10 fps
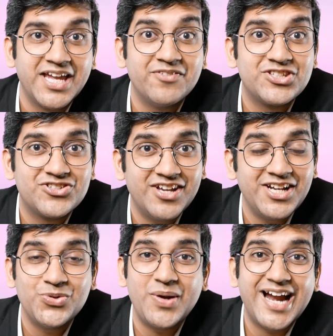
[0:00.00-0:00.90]
If it's
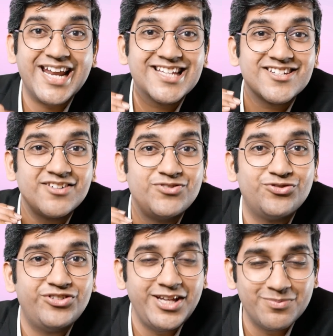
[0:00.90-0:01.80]
10, you add extra
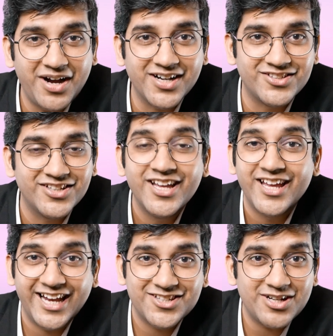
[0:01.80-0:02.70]
50 marks.
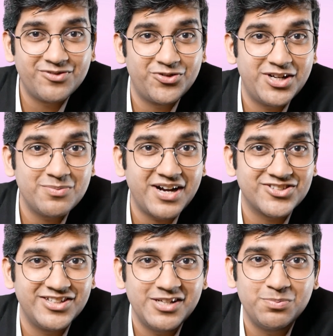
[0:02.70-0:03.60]
Extra 50
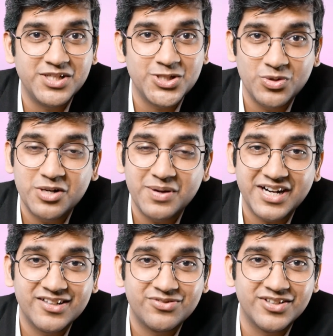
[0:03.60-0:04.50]
marks in NEET PG, will it
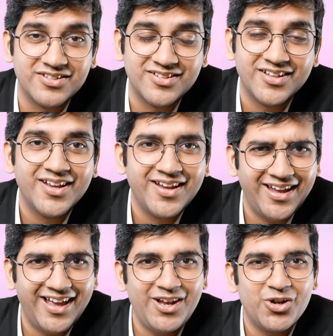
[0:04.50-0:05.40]
make a difference?
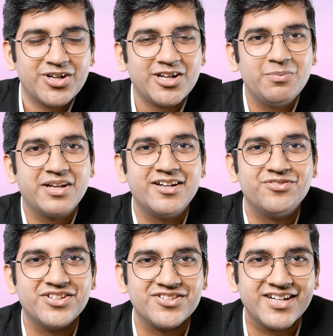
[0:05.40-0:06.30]
Hell lot, it'll make a
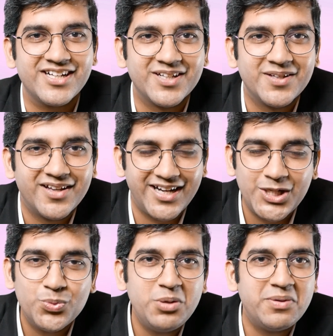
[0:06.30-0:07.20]
difference, right?
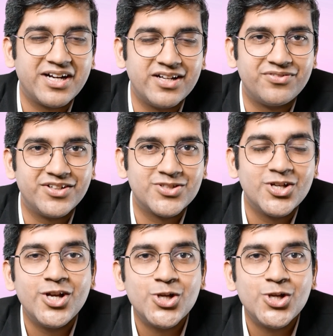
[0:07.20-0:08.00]
It will make a difference.